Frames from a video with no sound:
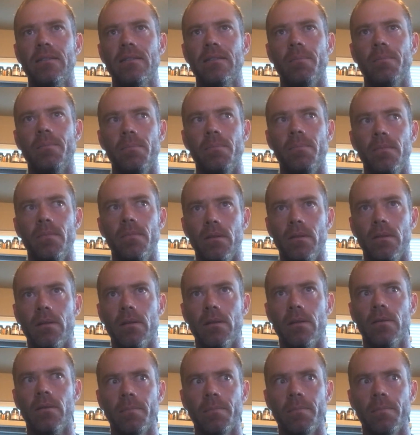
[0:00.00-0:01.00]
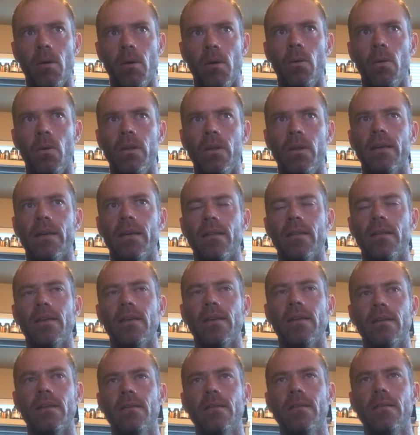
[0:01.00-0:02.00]
to literally polling
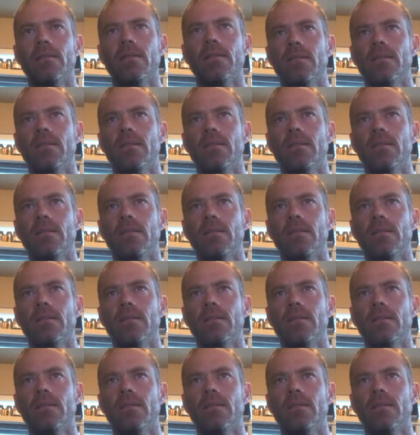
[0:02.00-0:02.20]
the